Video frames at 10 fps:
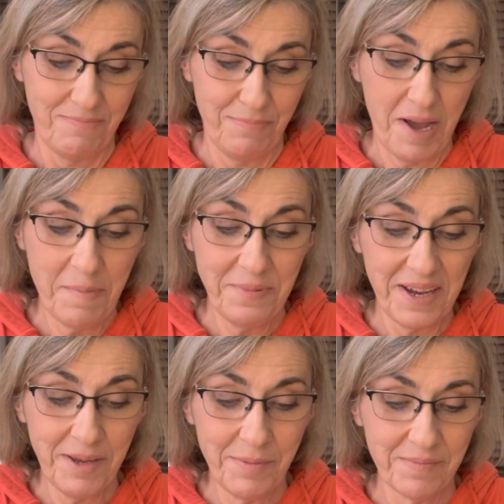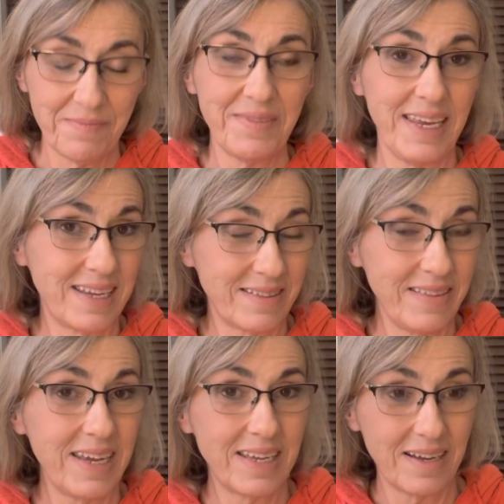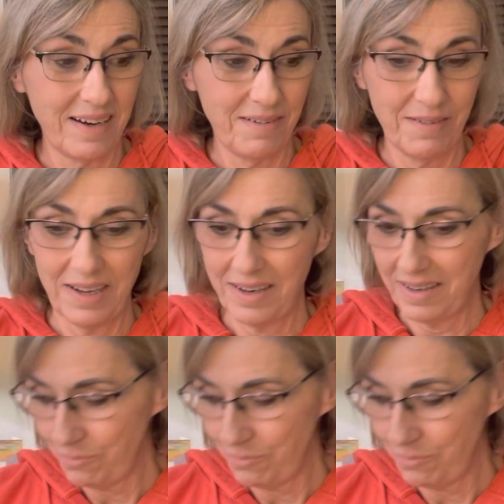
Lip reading: popped up, like our